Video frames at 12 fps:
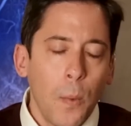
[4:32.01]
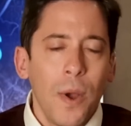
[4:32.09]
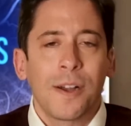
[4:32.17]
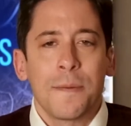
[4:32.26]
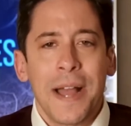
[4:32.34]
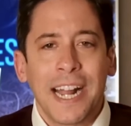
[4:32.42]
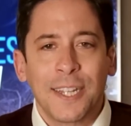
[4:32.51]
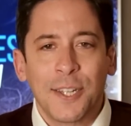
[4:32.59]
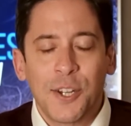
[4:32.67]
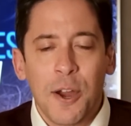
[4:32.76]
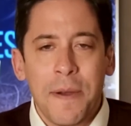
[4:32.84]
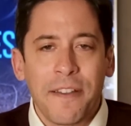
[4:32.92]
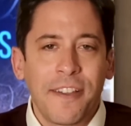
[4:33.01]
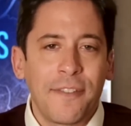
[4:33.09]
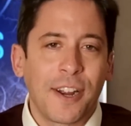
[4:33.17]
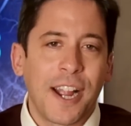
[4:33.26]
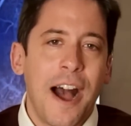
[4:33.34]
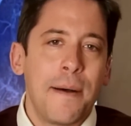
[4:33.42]
Welcome back to the show. My
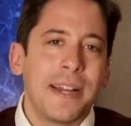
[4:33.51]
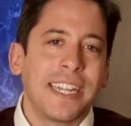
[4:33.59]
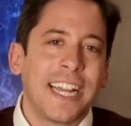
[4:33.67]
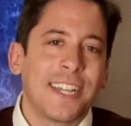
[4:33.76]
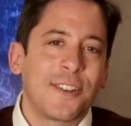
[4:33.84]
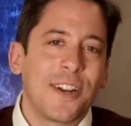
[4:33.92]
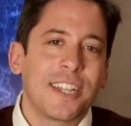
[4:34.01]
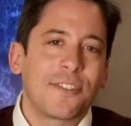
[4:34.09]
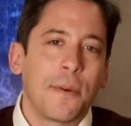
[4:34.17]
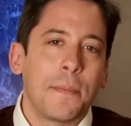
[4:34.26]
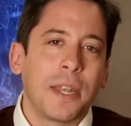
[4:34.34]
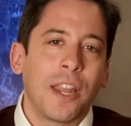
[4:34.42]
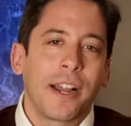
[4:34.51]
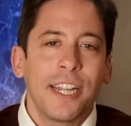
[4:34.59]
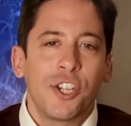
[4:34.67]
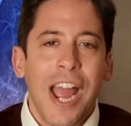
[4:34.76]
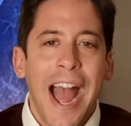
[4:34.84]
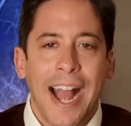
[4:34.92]
favorite comment yesterday is from
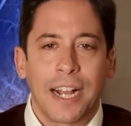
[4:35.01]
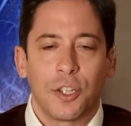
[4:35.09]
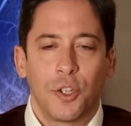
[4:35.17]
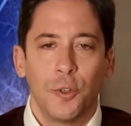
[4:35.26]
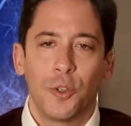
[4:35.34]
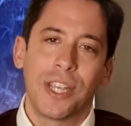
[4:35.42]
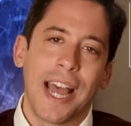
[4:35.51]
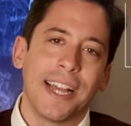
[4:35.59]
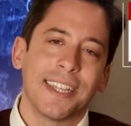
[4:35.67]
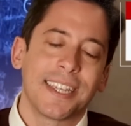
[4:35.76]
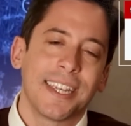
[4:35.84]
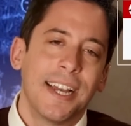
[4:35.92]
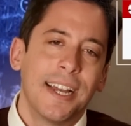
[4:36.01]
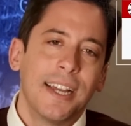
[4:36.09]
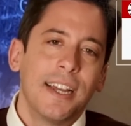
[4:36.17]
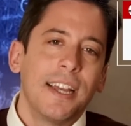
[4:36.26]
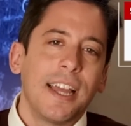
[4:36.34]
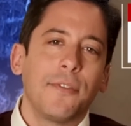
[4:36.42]
Lucky Jacks, who says,
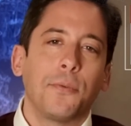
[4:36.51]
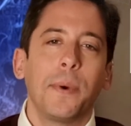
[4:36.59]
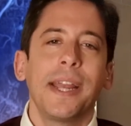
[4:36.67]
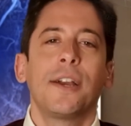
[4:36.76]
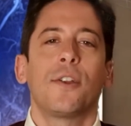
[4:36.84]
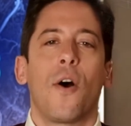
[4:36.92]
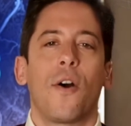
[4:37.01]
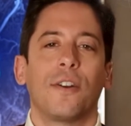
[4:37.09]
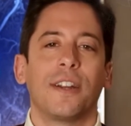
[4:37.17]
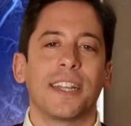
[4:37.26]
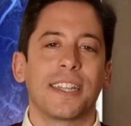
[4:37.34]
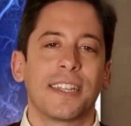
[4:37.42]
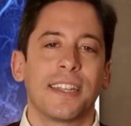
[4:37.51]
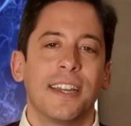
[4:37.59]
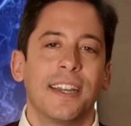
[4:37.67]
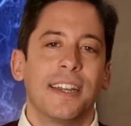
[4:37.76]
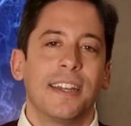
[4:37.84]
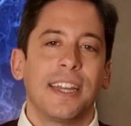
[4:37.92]
If we could harness
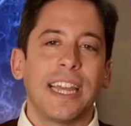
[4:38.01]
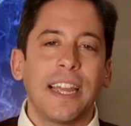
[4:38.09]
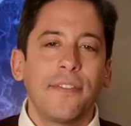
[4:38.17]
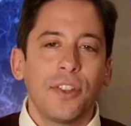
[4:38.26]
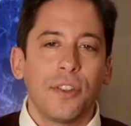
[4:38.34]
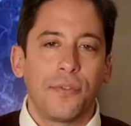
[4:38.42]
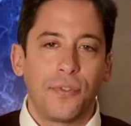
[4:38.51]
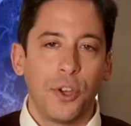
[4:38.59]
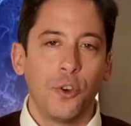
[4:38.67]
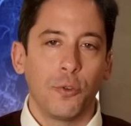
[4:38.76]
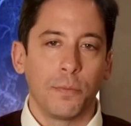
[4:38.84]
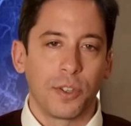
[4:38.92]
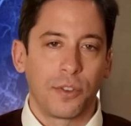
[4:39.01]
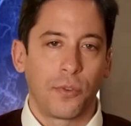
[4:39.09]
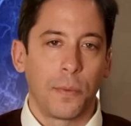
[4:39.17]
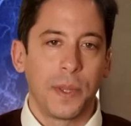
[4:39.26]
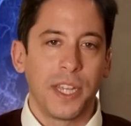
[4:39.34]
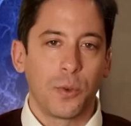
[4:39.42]
even the fumes
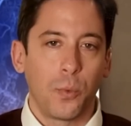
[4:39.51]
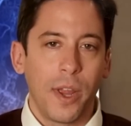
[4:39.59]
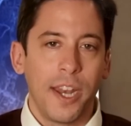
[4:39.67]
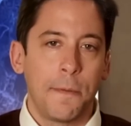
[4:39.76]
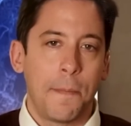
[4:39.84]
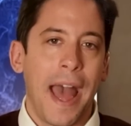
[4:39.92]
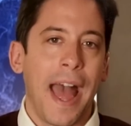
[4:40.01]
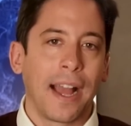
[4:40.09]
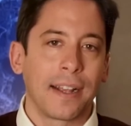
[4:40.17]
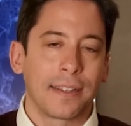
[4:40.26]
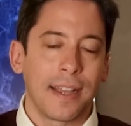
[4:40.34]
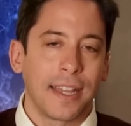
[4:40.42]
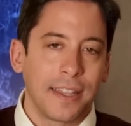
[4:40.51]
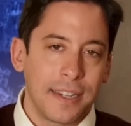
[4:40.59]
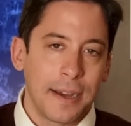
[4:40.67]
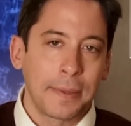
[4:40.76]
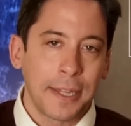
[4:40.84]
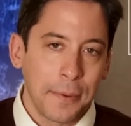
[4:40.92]
from these wind bags at the
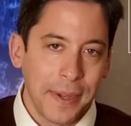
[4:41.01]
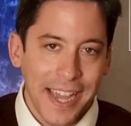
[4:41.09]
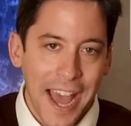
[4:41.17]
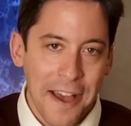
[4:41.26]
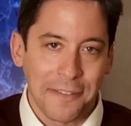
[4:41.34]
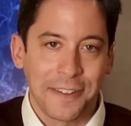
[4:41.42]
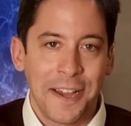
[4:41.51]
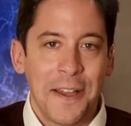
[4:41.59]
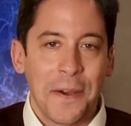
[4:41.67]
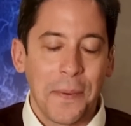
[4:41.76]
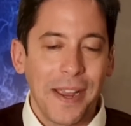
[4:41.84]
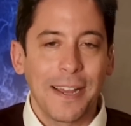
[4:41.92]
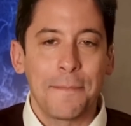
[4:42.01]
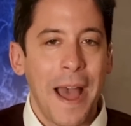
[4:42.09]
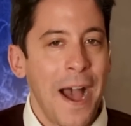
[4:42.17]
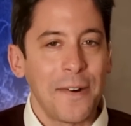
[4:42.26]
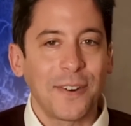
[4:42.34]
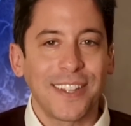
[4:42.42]
WEF, we could
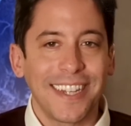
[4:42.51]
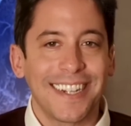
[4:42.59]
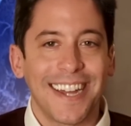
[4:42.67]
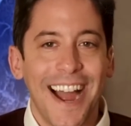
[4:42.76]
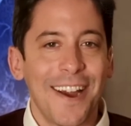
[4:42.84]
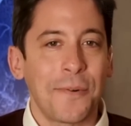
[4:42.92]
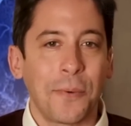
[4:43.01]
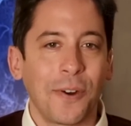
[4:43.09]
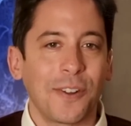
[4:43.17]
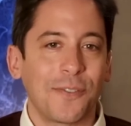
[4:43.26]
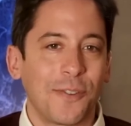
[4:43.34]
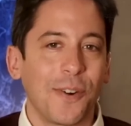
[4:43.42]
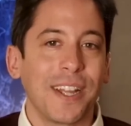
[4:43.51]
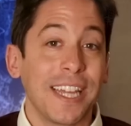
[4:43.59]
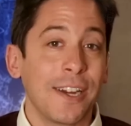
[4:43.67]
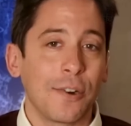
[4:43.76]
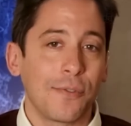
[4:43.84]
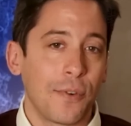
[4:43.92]
power the entire world for a
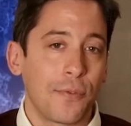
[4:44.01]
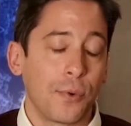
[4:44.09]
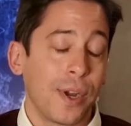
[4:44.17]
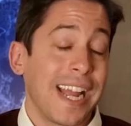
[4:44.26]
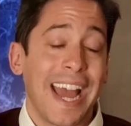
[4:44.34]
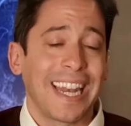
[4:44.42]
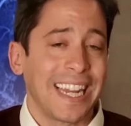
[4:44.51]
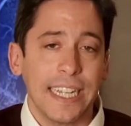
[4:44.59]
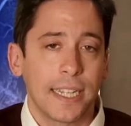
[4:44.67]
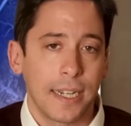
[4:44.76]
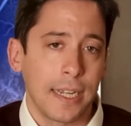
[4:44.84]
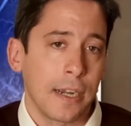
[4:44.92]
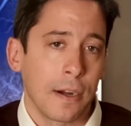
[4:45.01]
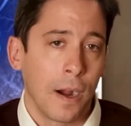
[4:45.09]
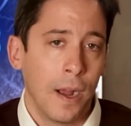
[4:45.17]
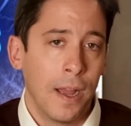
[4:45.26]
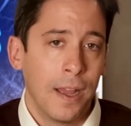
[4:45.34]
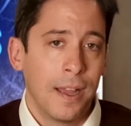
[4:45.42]
year for free, at least a year.